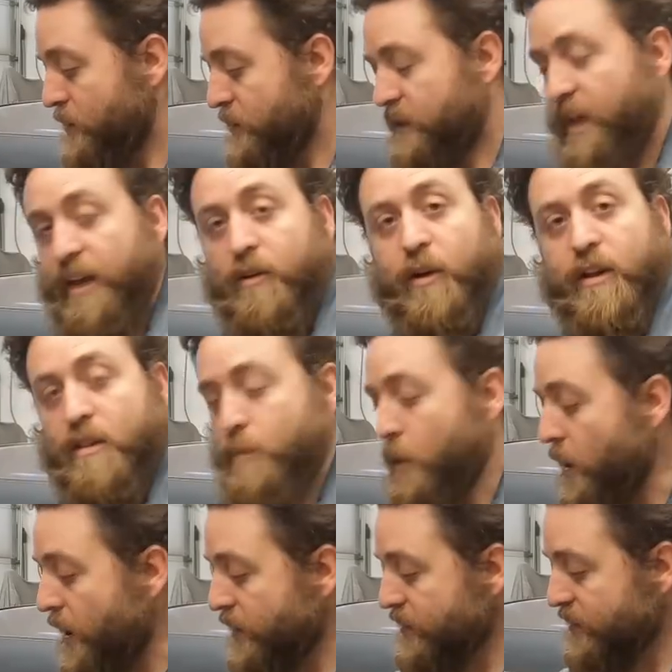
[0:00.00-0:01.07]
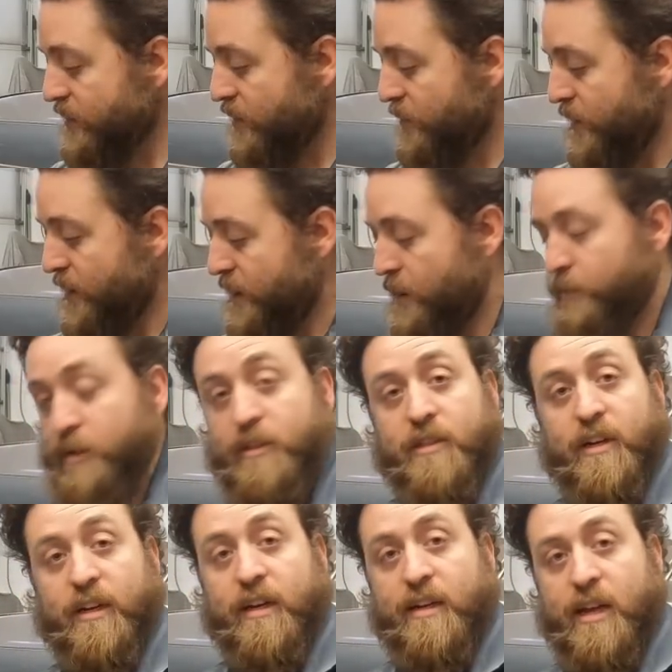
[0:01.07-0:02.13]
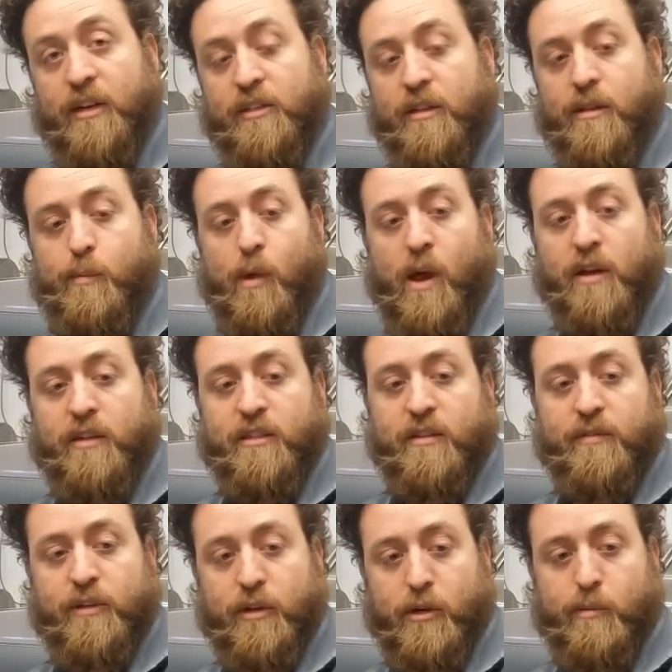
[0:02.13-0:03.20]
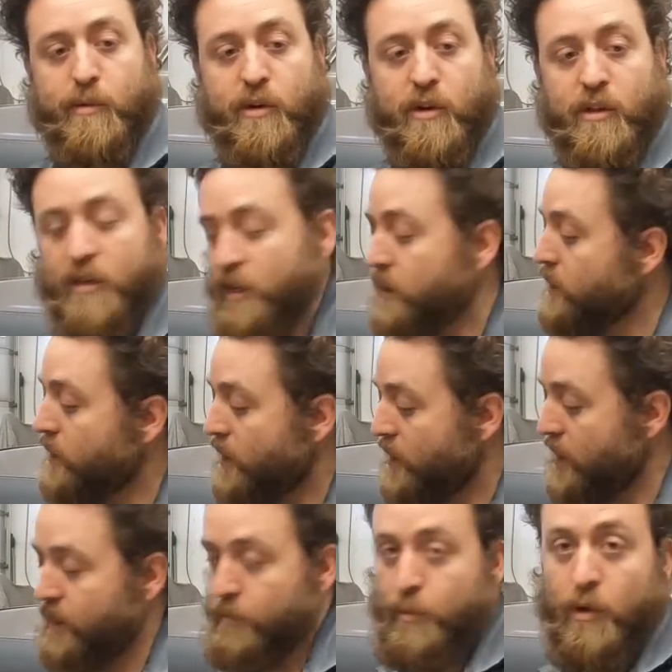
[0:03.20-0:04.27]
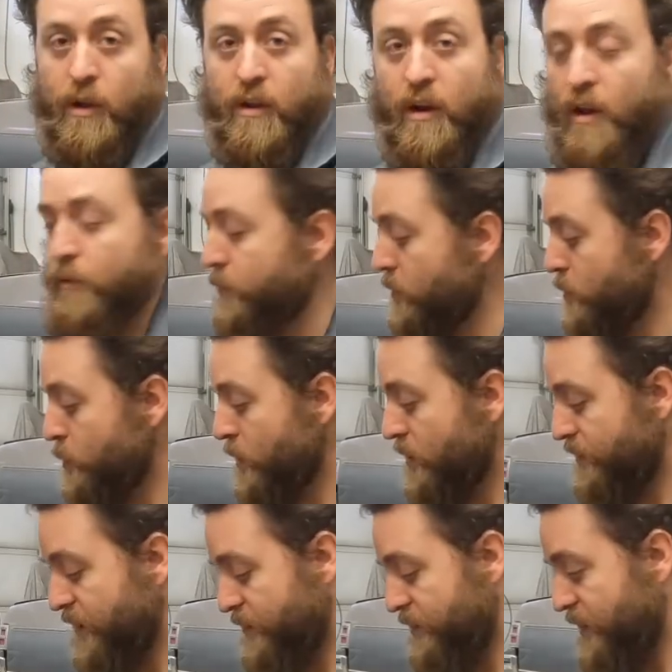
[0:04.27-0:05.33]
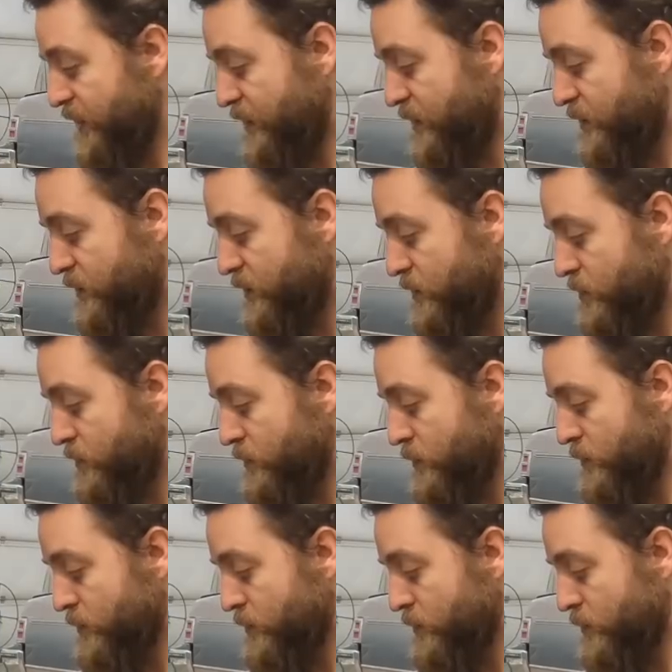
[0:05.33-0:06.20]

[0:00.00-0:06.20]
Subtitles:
side going to the positive, and I'm just going to touch on the positive terminal, and then I can pull it off real quick if I ever needed to.